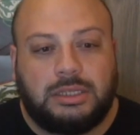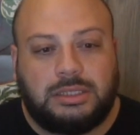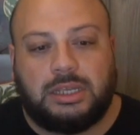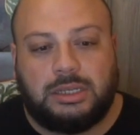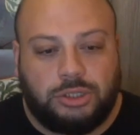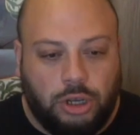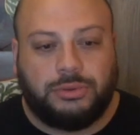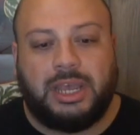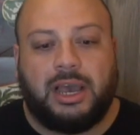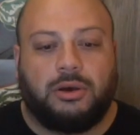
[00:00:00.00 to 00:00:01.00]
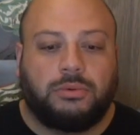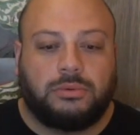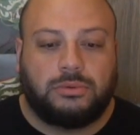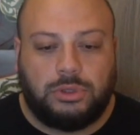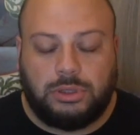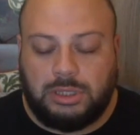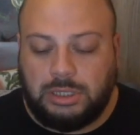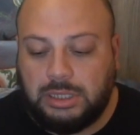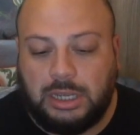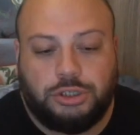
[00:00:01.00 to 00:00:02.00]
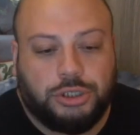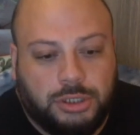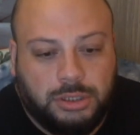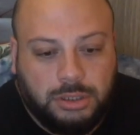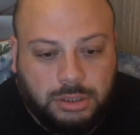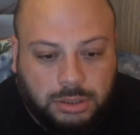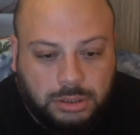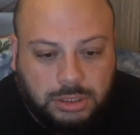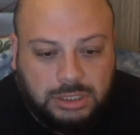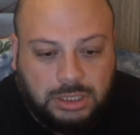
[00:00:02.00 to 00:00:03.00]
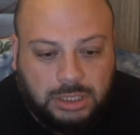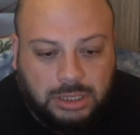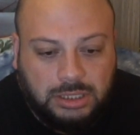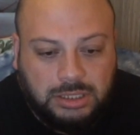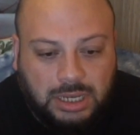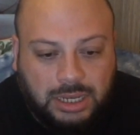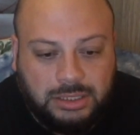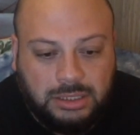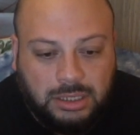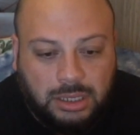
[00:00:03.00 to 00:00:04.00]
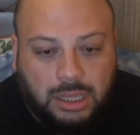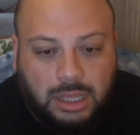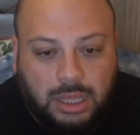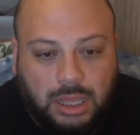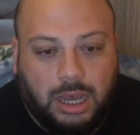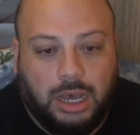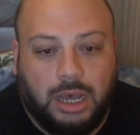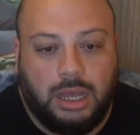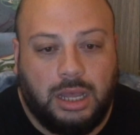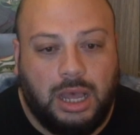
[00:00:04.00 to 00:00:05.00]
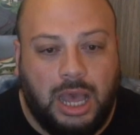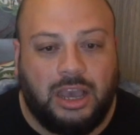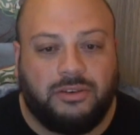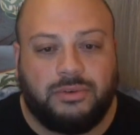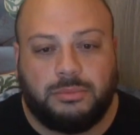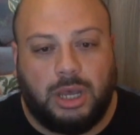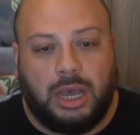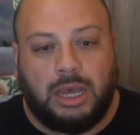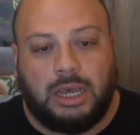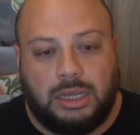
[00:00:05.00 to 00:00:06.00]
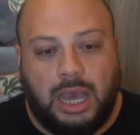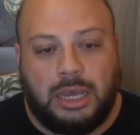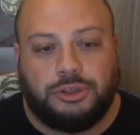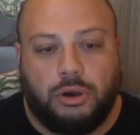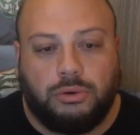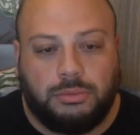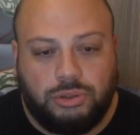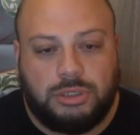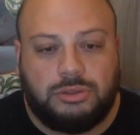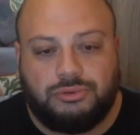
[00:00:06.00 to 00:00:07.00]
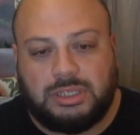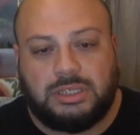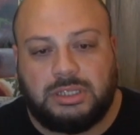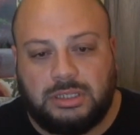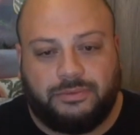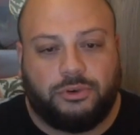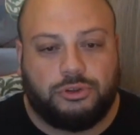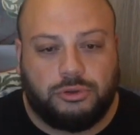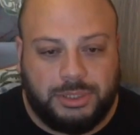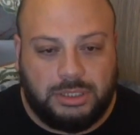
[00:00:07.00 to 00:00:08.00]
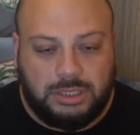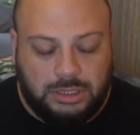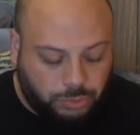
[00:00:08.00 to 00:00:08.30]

So now the nature, the thing says, I know immunities, resistance, and vulnerabilities.